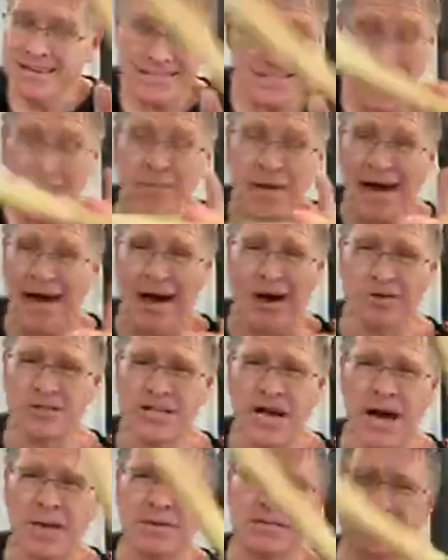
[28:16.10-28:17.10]
somehow
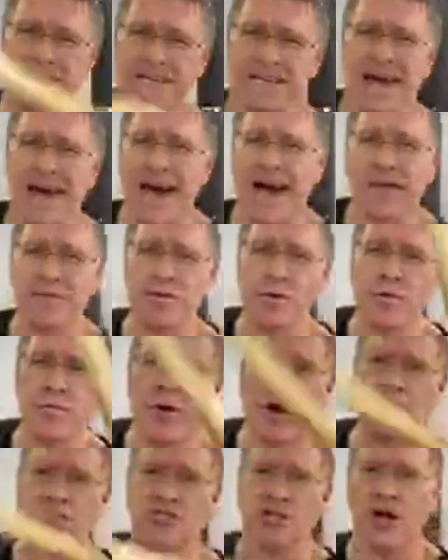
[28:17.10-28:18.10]
Thomas said, yeah, I'm
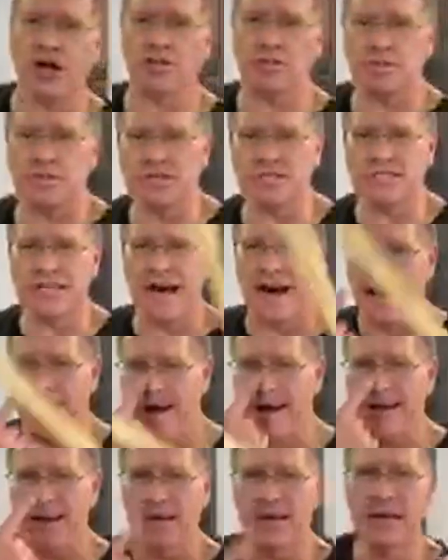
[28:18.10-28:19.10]
doing martial arts with this
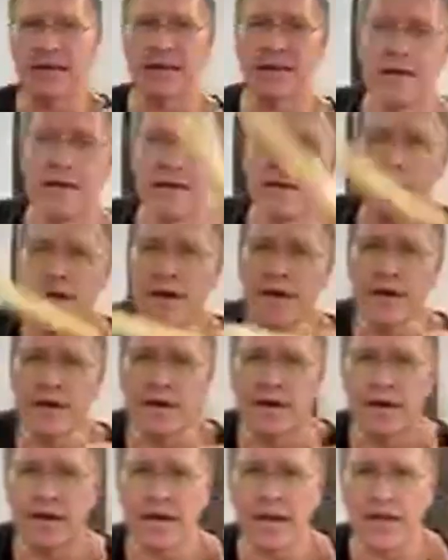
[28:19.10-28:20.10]
guy,
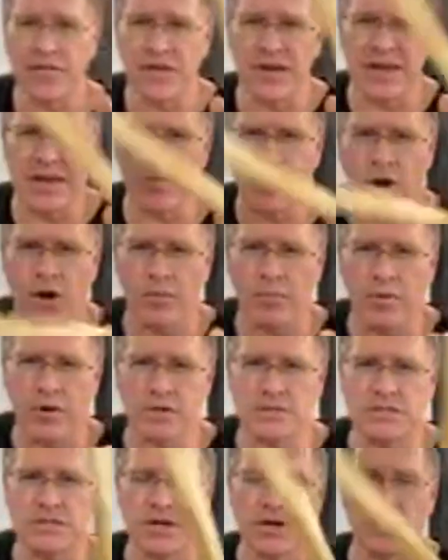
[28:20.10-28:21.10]
and I think he wrote a
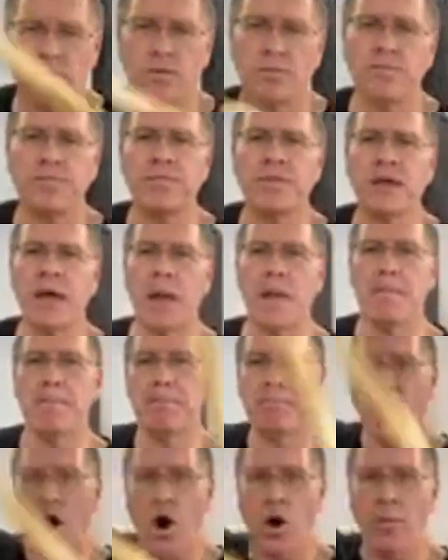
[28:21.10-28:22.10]
book too. And
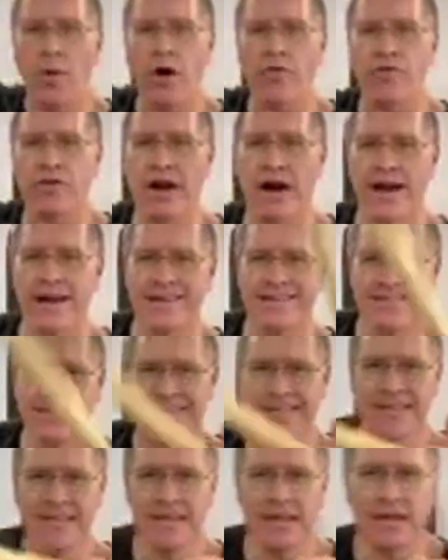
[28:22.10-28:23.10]
then boom, overnight,
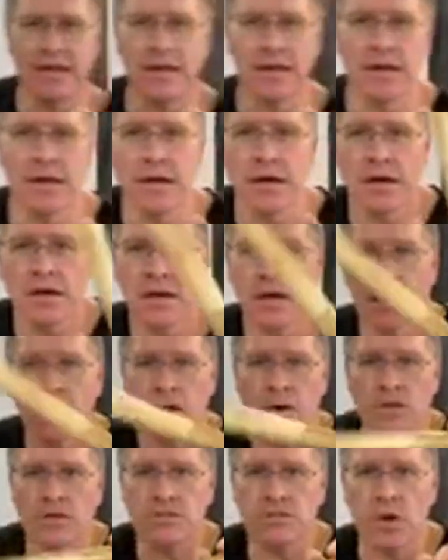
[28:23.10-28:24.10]

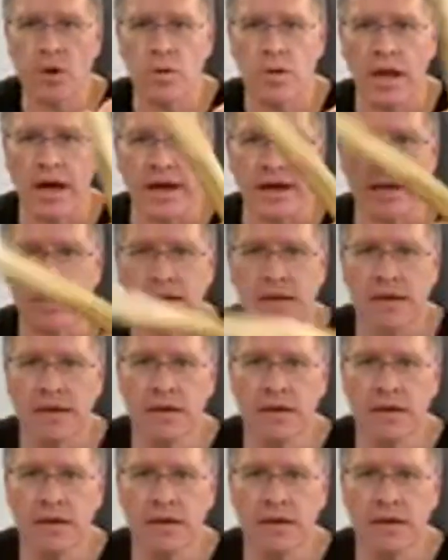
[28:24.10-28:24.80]
sold like